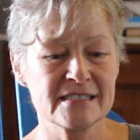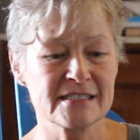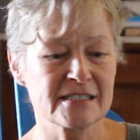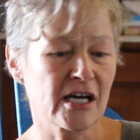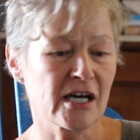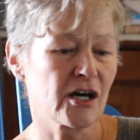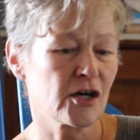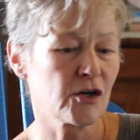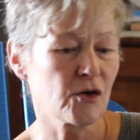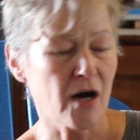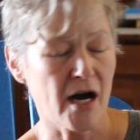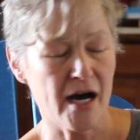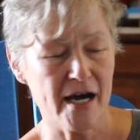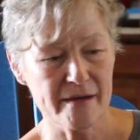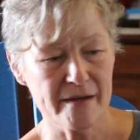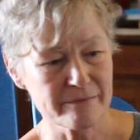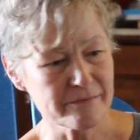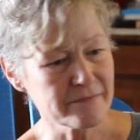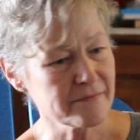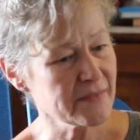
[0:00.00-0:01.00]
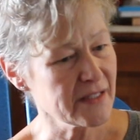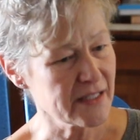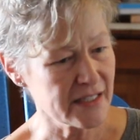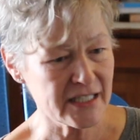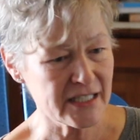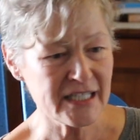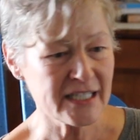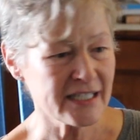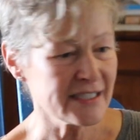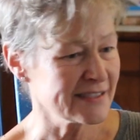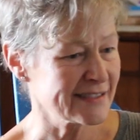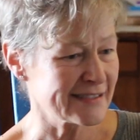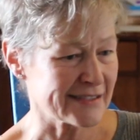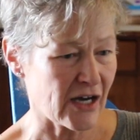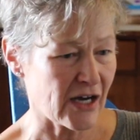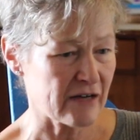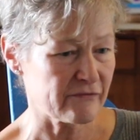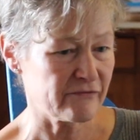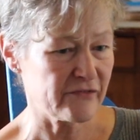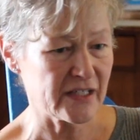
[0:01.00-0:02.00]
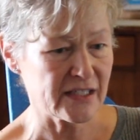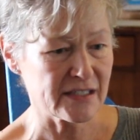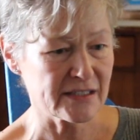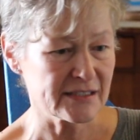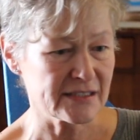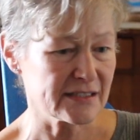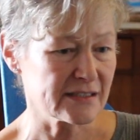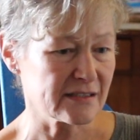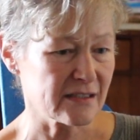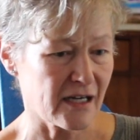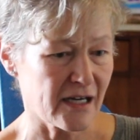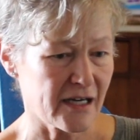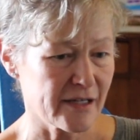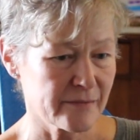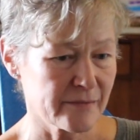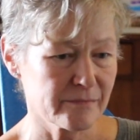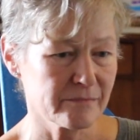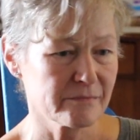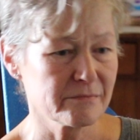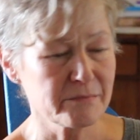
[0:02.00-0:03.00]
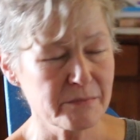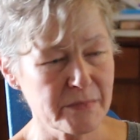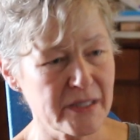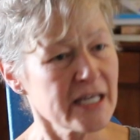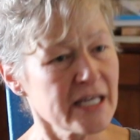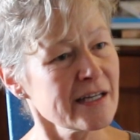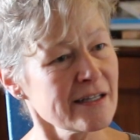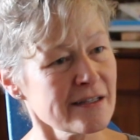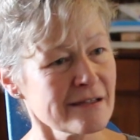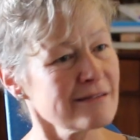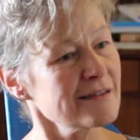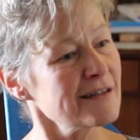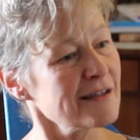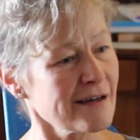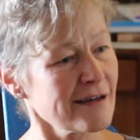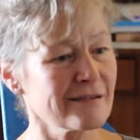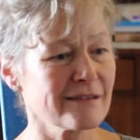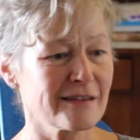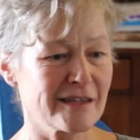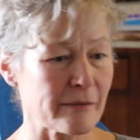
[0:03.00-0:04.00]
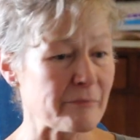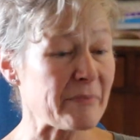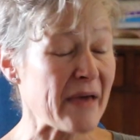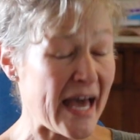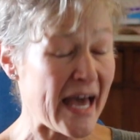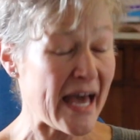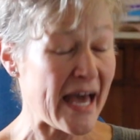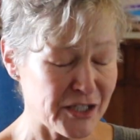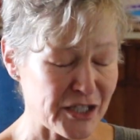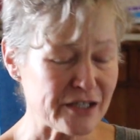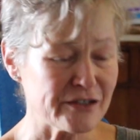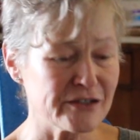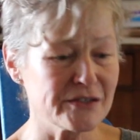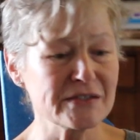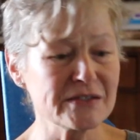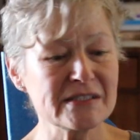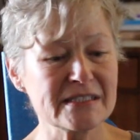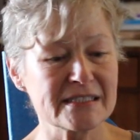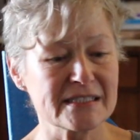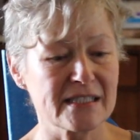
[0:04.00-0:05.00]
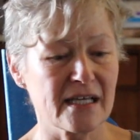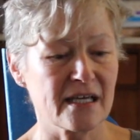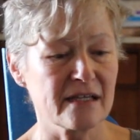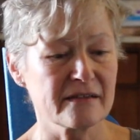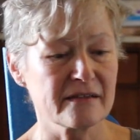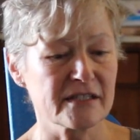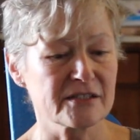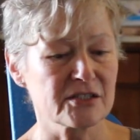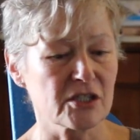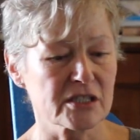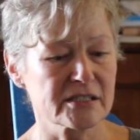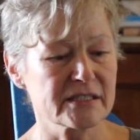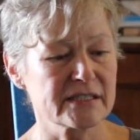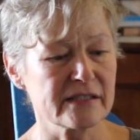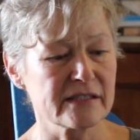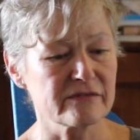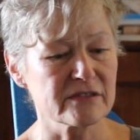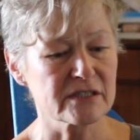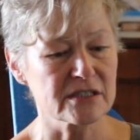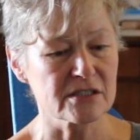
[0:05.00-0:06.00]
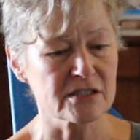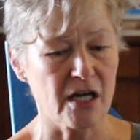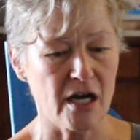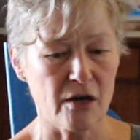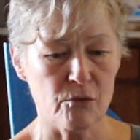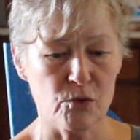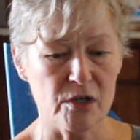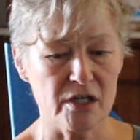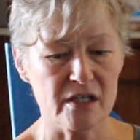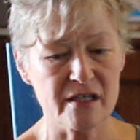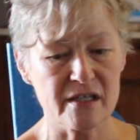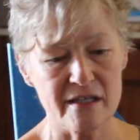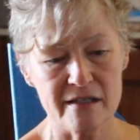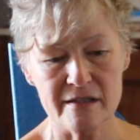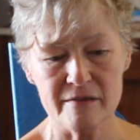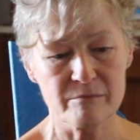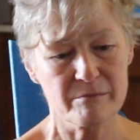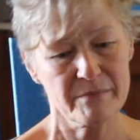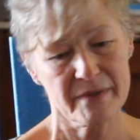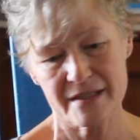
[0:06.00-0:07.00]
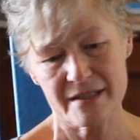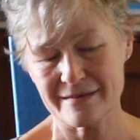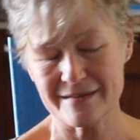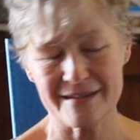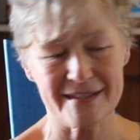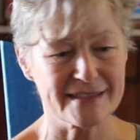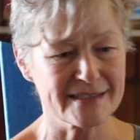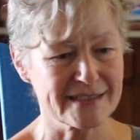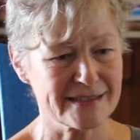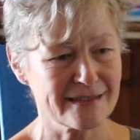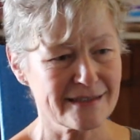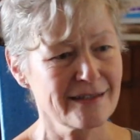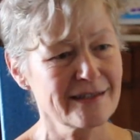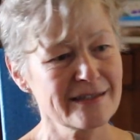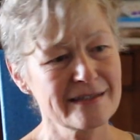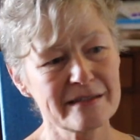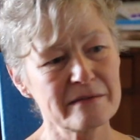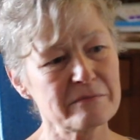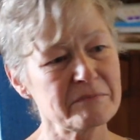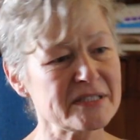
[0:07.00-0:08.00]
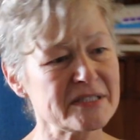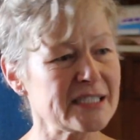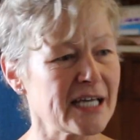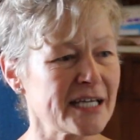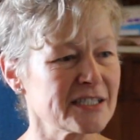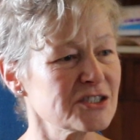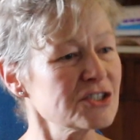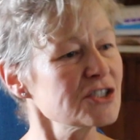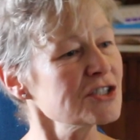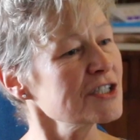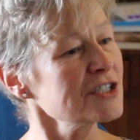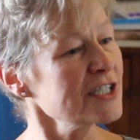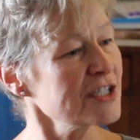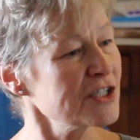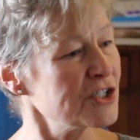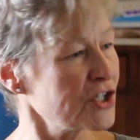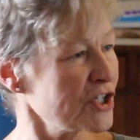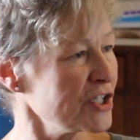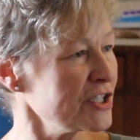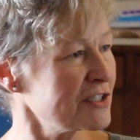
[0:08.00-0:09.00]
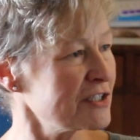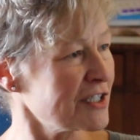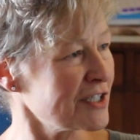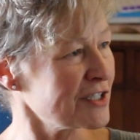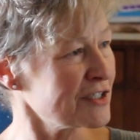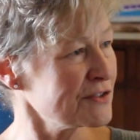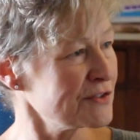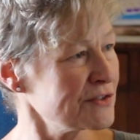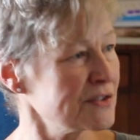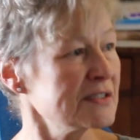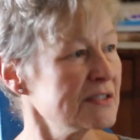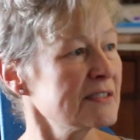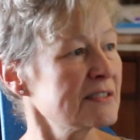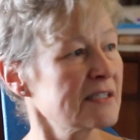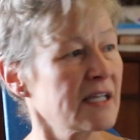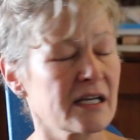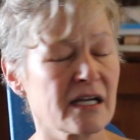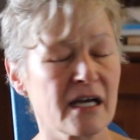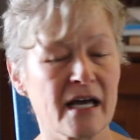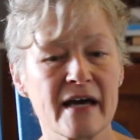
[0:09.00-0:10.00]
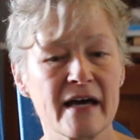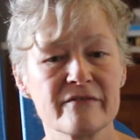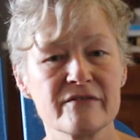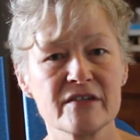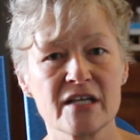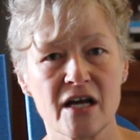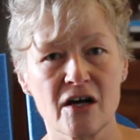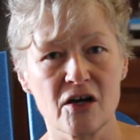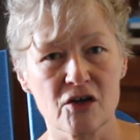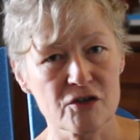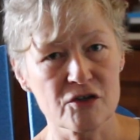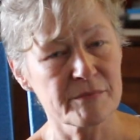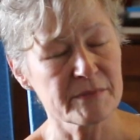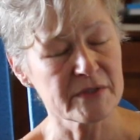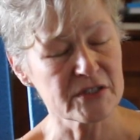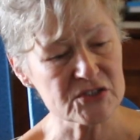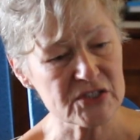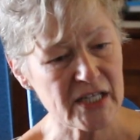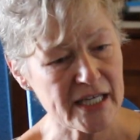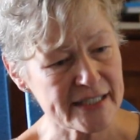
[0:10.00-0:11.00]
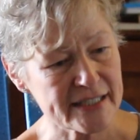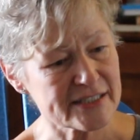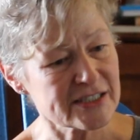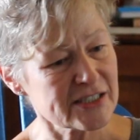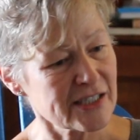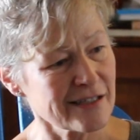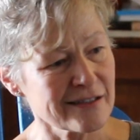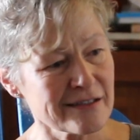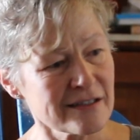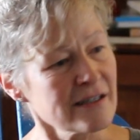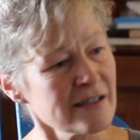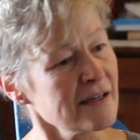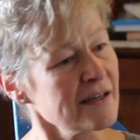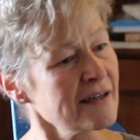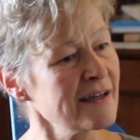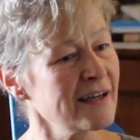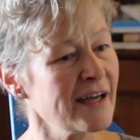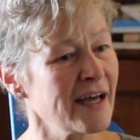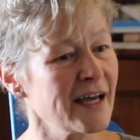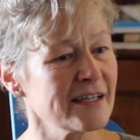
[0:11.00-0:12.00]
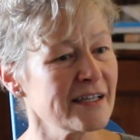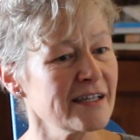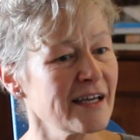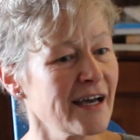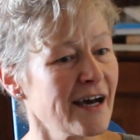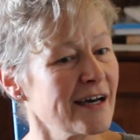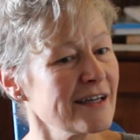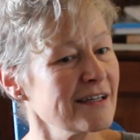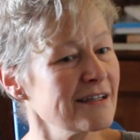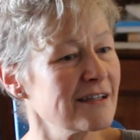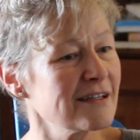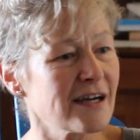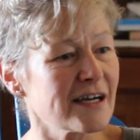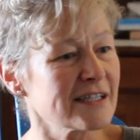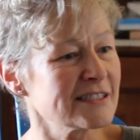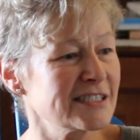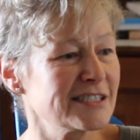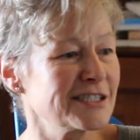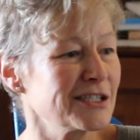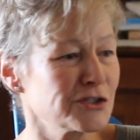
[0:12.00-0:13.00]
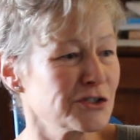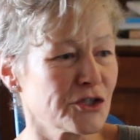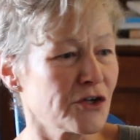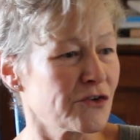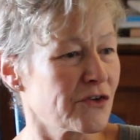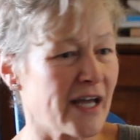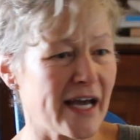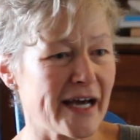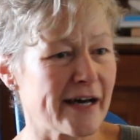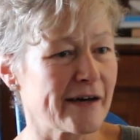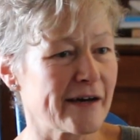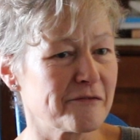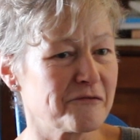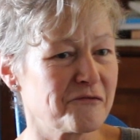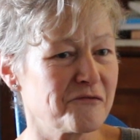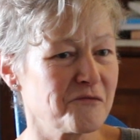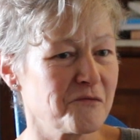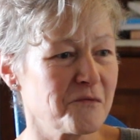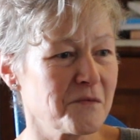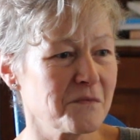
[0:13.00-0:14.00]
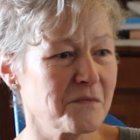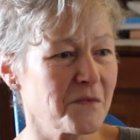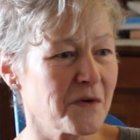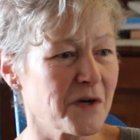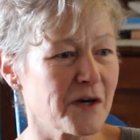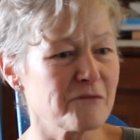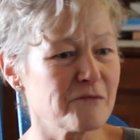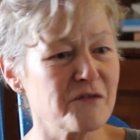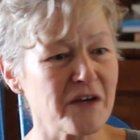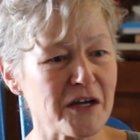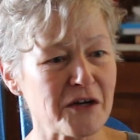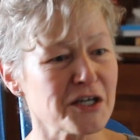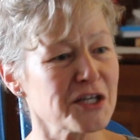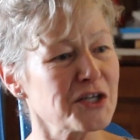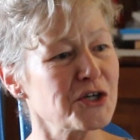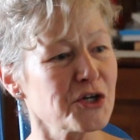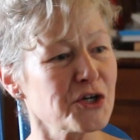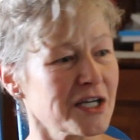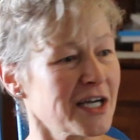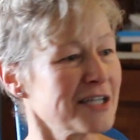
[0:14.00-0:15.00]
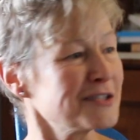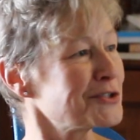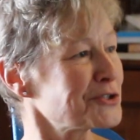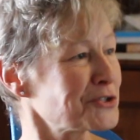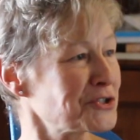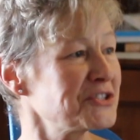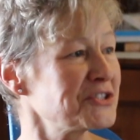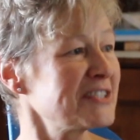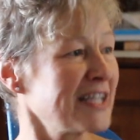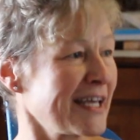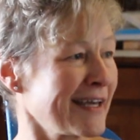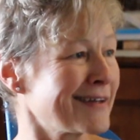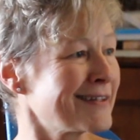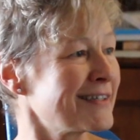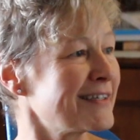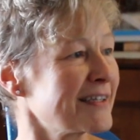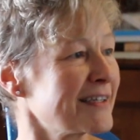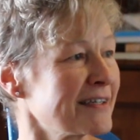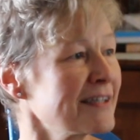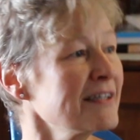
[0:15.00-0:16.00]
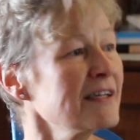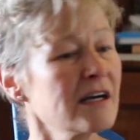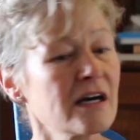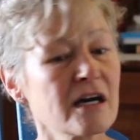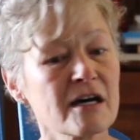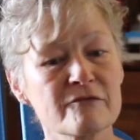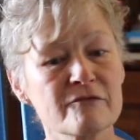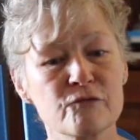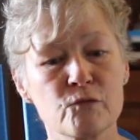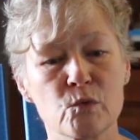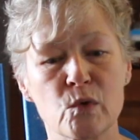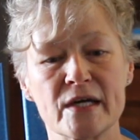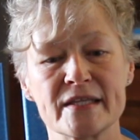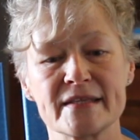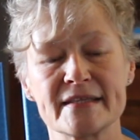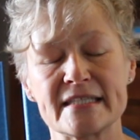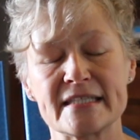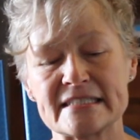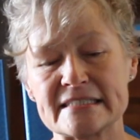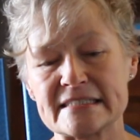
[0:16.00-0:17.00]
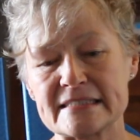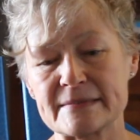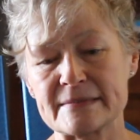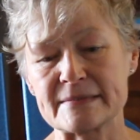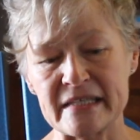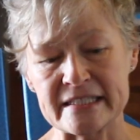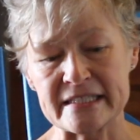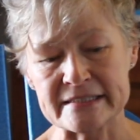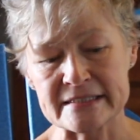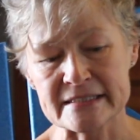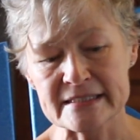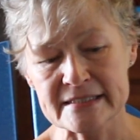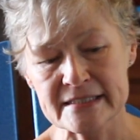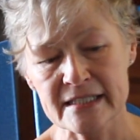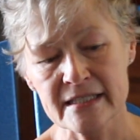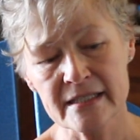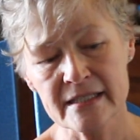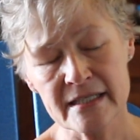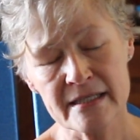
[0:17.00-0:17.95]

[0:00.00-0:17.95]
So I'm in his office. I'm getting the bad news that the Tarceva is not working, but this potentially good news that I have an Elk mutation, and yet I still don't have a very good understanding of what this means.